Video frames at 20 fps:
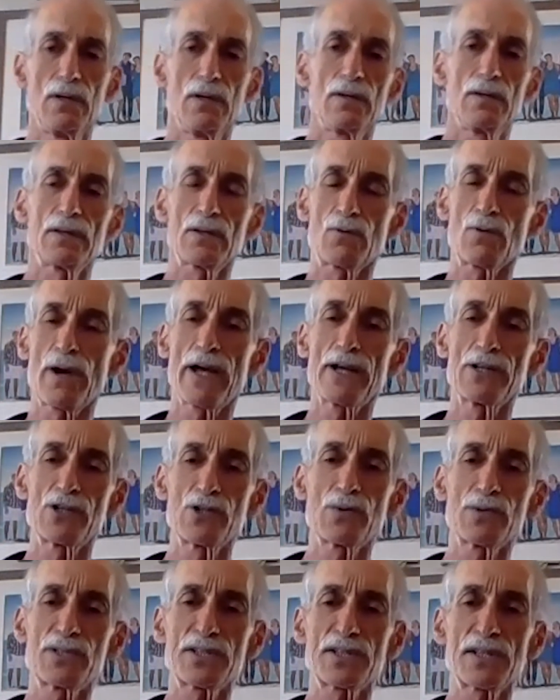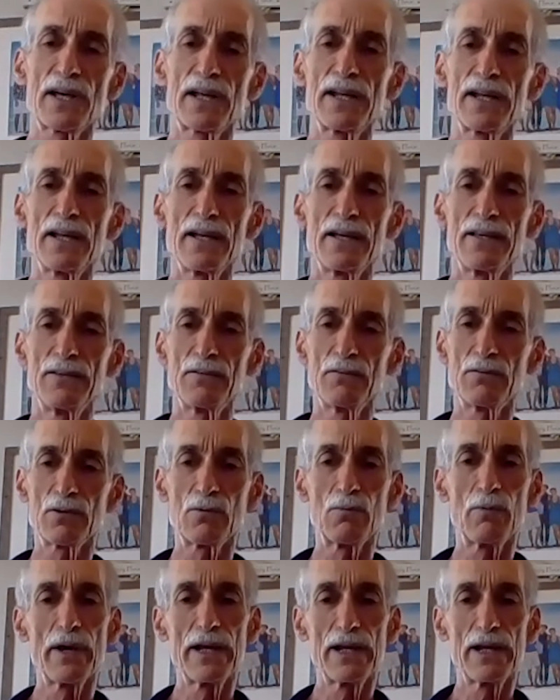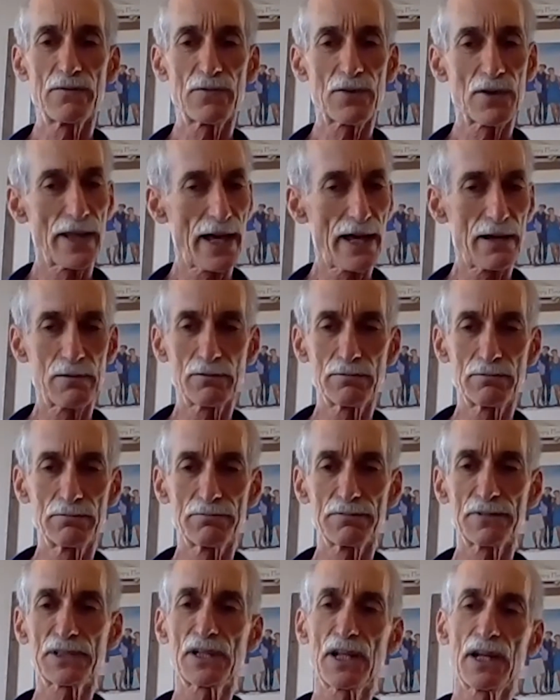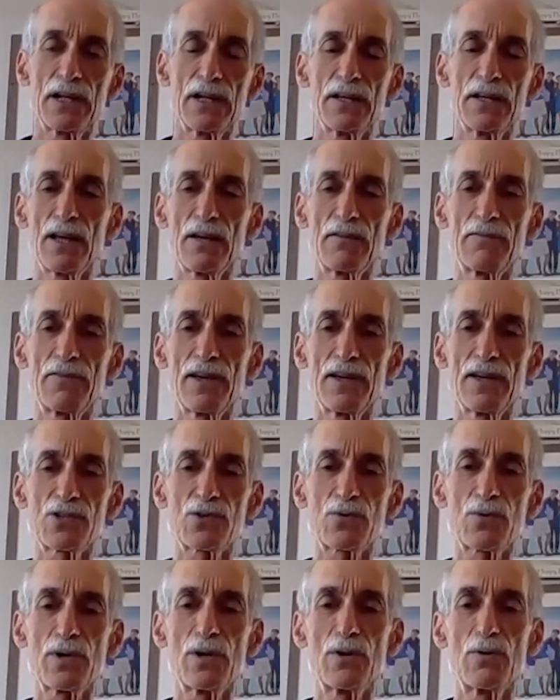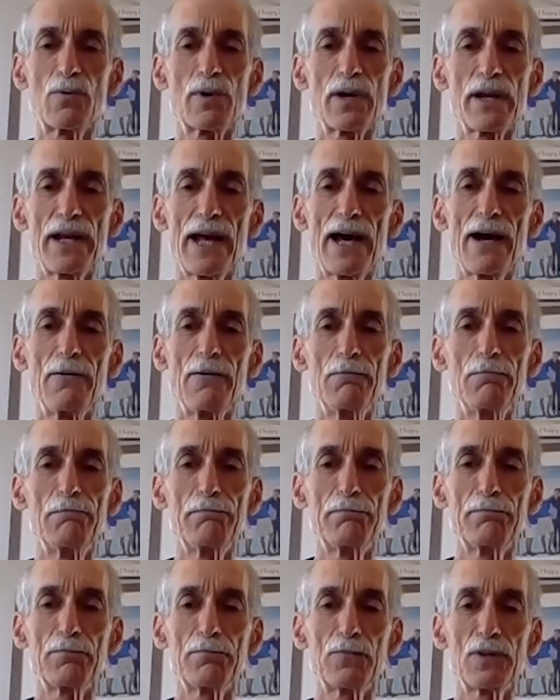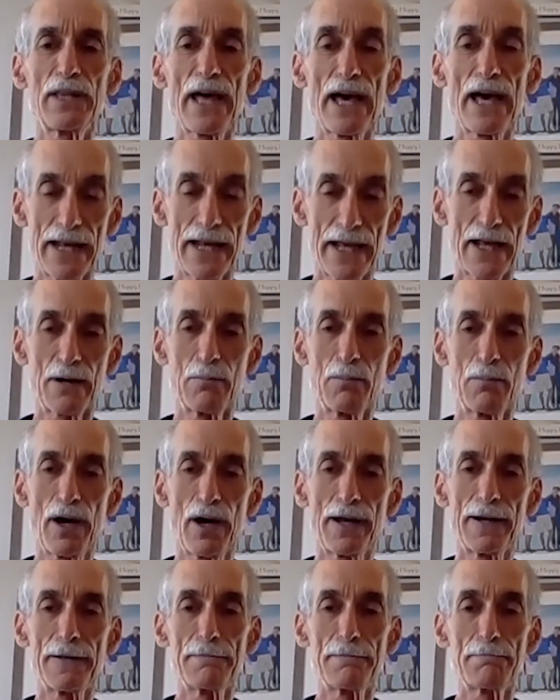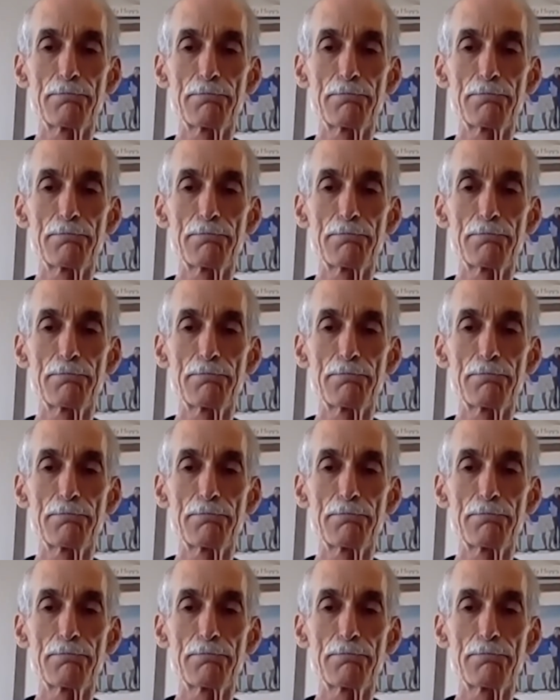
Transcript: the graduate study, and we're waiting for that study, that phase three, to read out with that antibody.